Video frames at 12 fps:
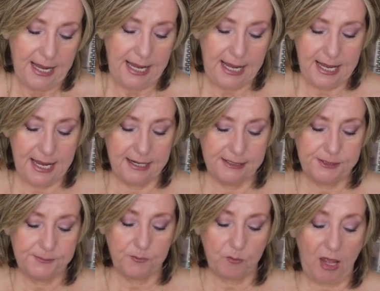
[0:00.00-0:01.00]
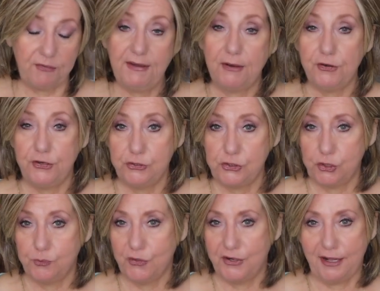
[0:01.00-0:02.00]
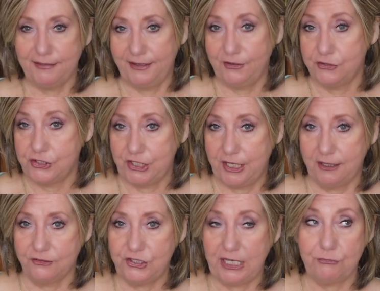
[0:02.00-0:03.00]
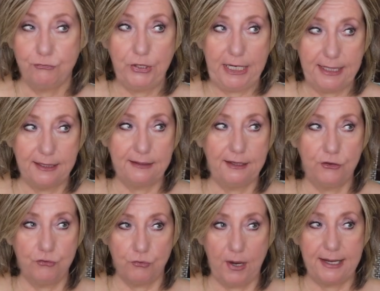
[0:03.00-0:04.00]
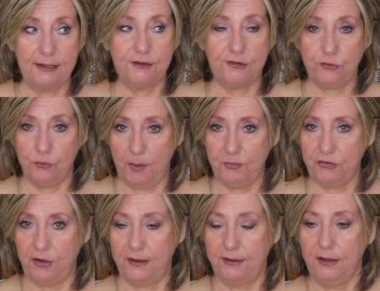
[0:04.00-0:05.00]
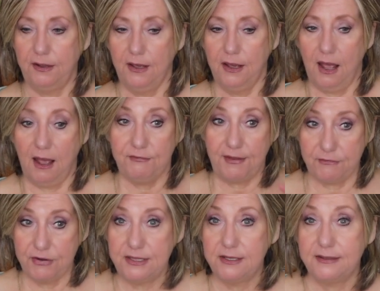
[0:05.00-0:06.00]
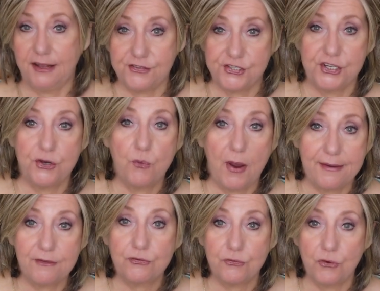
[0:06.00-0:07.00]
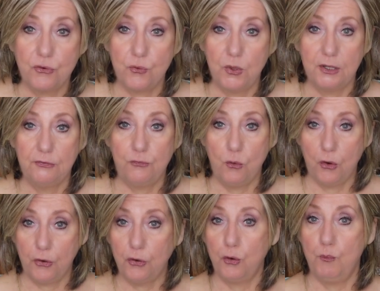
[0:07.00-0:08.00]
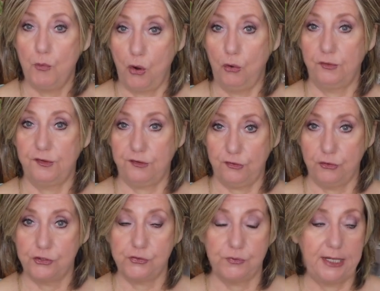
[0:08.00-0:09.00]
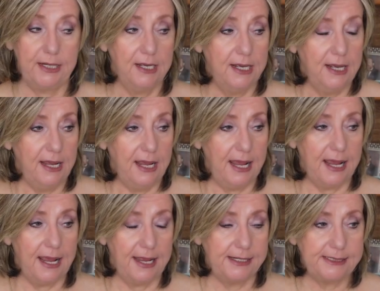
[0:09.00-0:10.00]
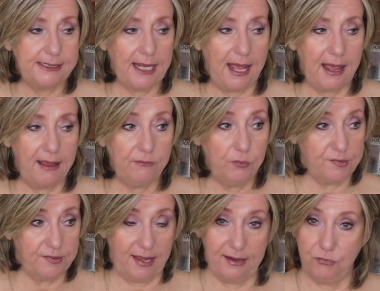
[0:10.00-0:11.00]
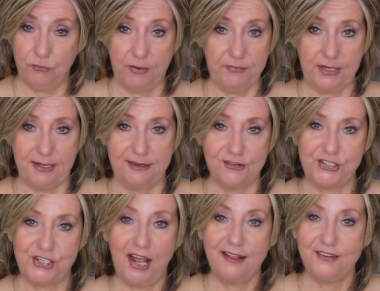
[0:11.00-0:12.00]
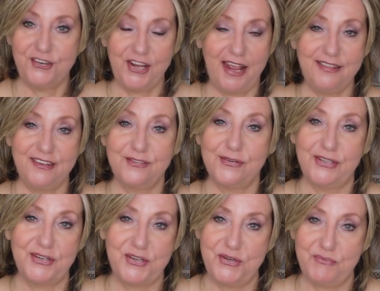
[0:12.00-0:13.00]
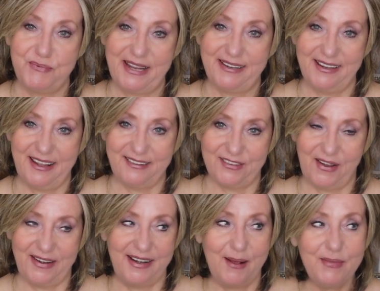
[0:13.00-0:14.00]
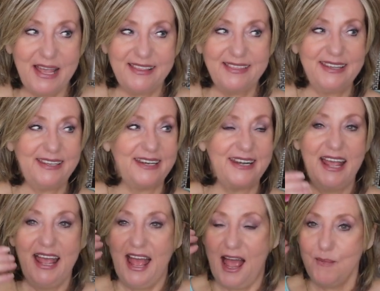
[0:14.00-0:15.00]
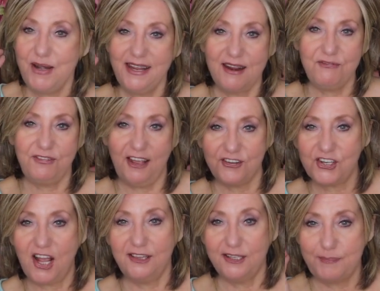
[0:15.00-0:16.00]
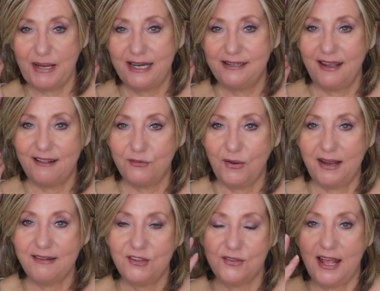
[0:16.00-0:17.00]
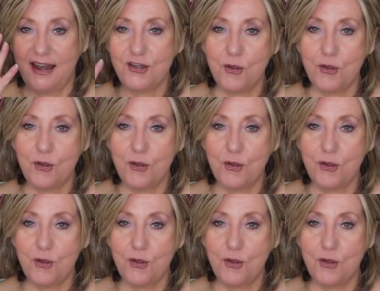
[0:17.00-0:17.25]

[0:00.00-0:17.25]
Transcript: and I found a YouTuber and I'll link her channel she had a really great description of everything that she went through for her Mohs surgery. And I was like riveted and she got, she had these really cute band-aids on and I'm like thinking, I'm going to get flesh colored band-aids, right? So that